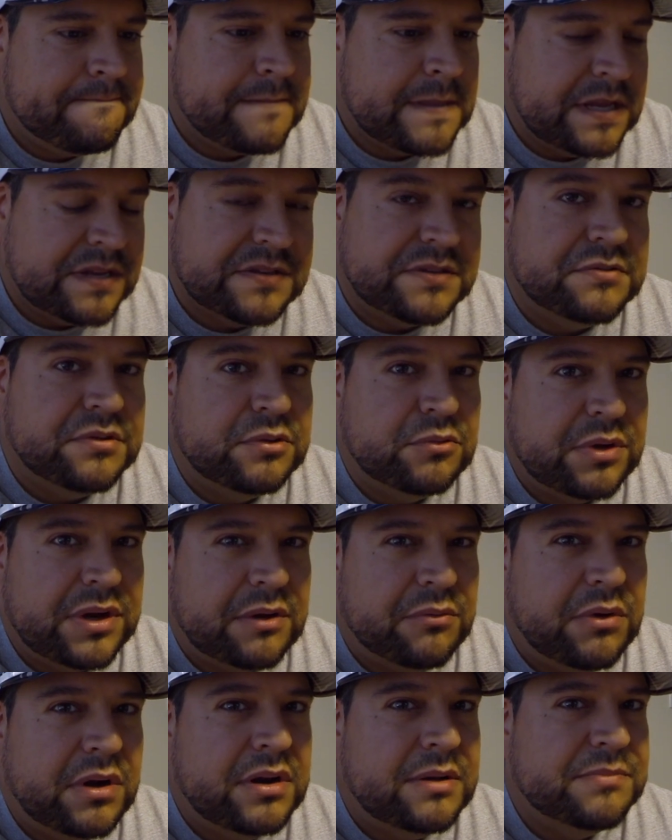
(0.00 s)
he's doing what I
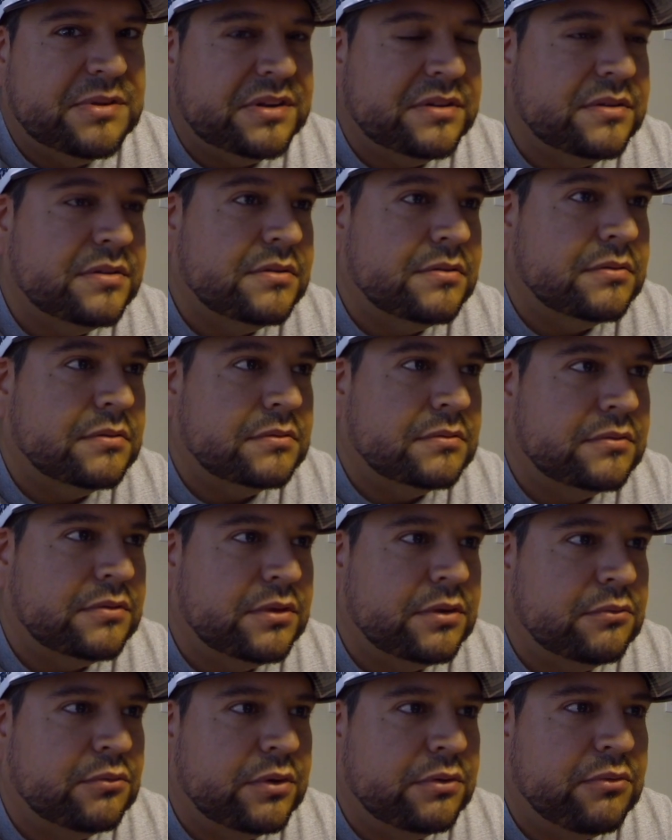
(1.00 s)
want him to do.
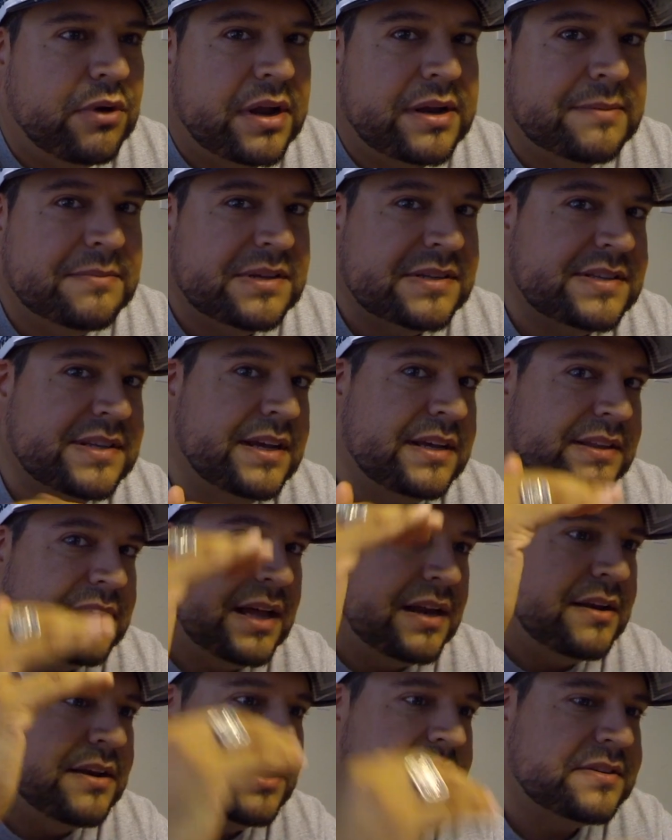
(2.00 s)
We, we want him to take
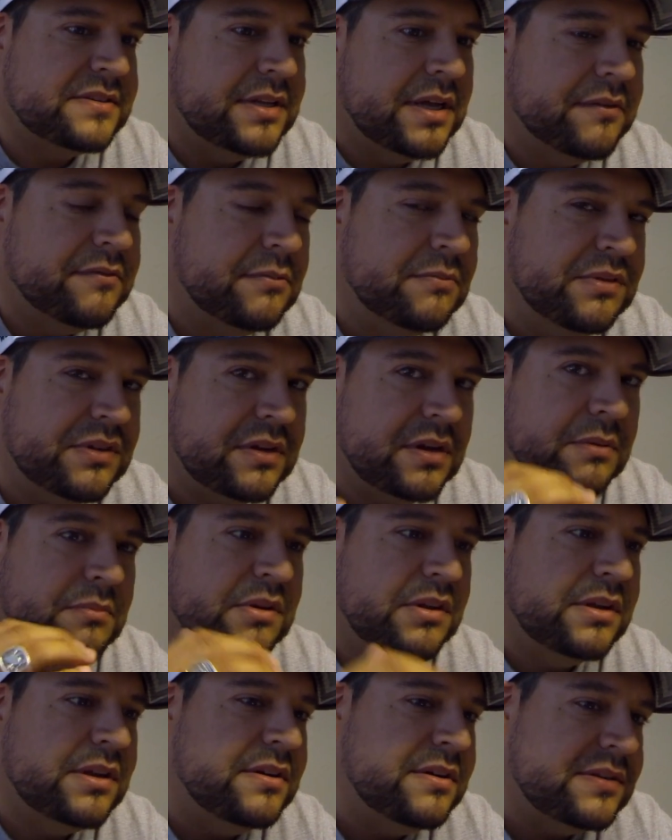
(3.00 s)
that next level, become
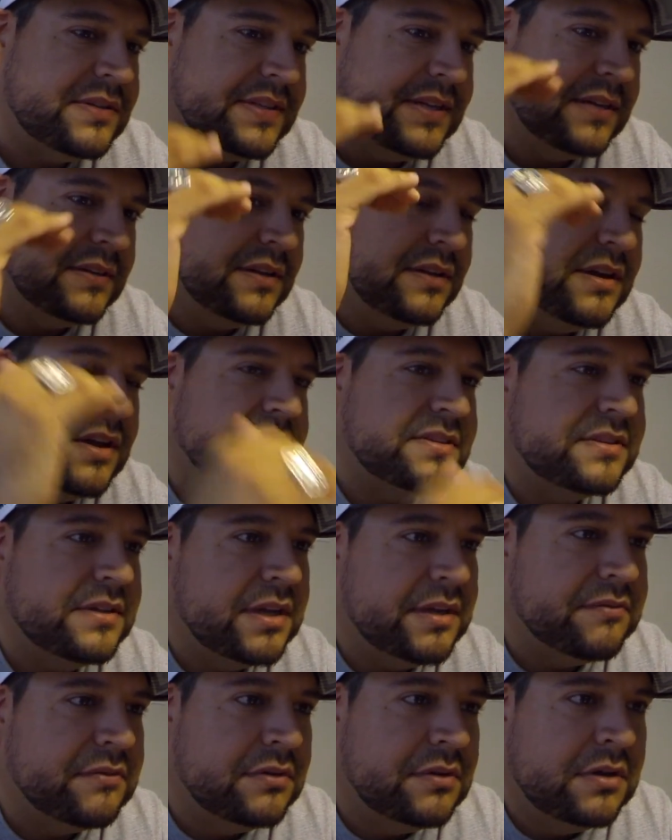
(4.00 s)
a leader, take the next
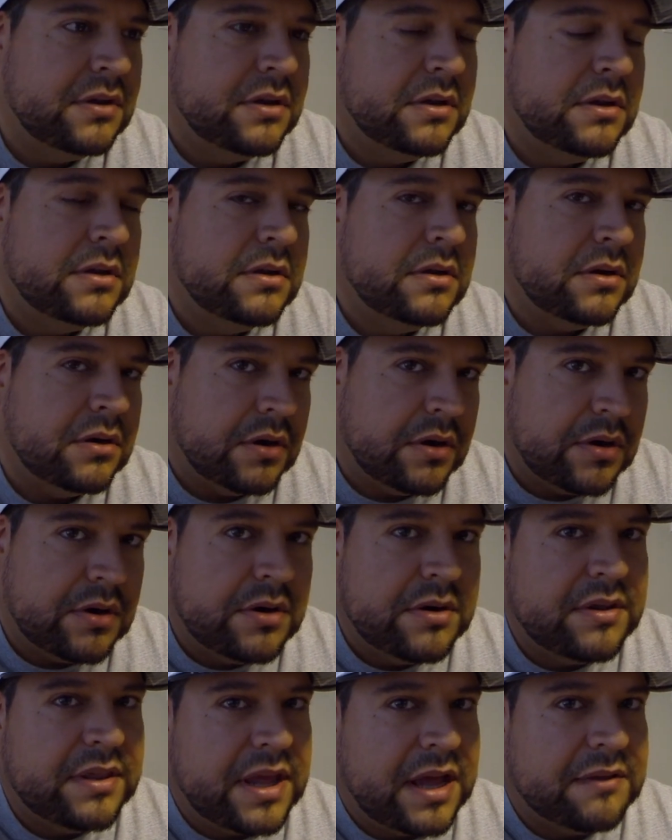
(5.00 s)
level,
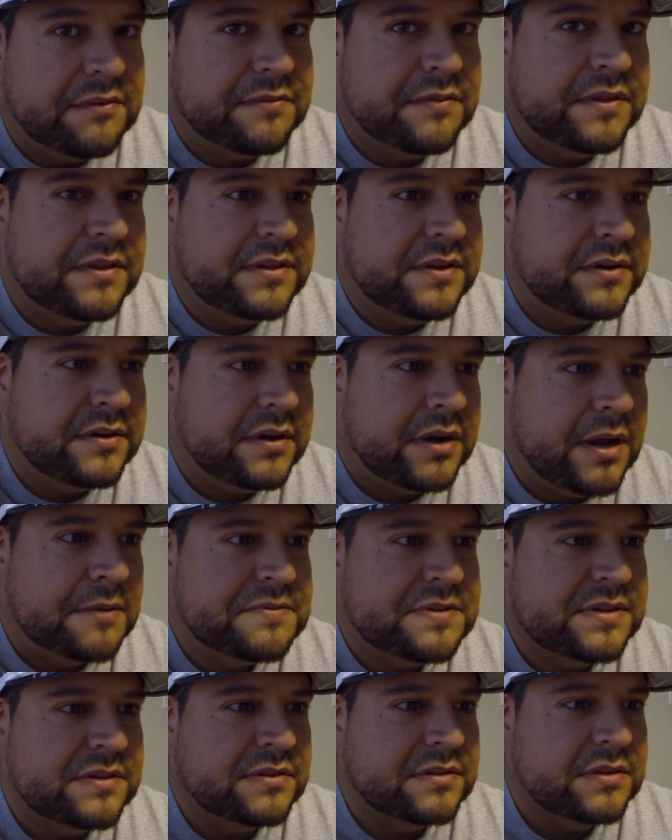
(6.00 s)
earn that fifth-year
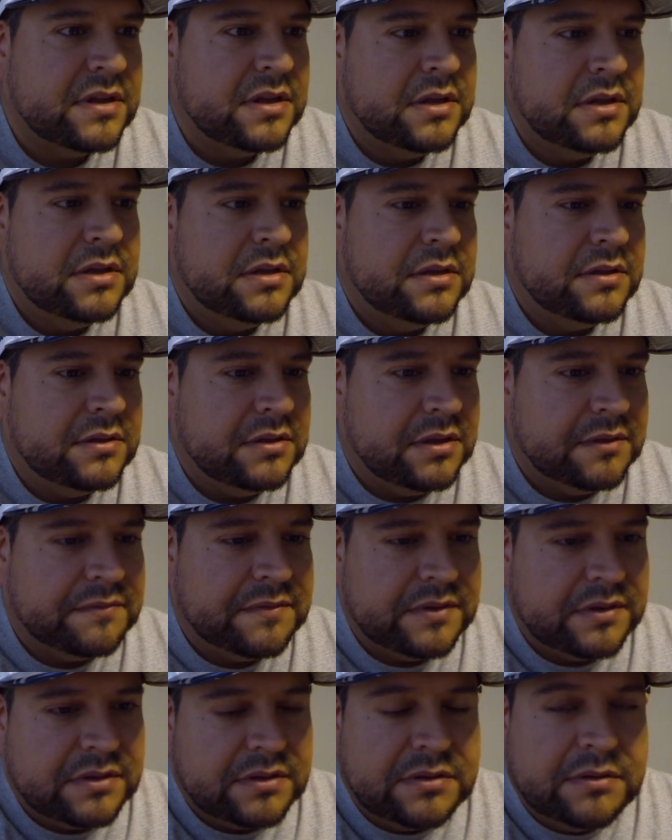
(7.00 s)
option. If
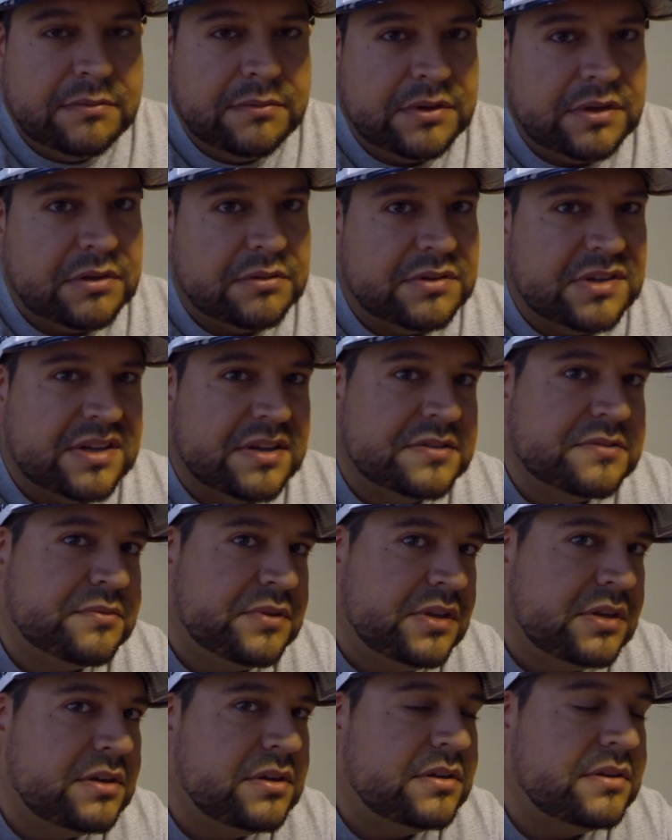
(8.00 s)
he, you know, does
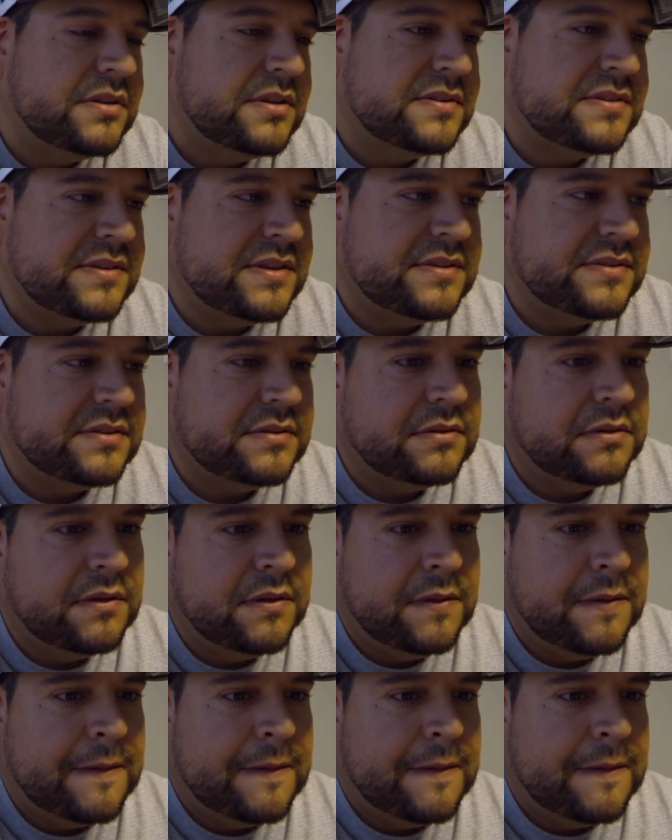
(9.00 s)
really good this season,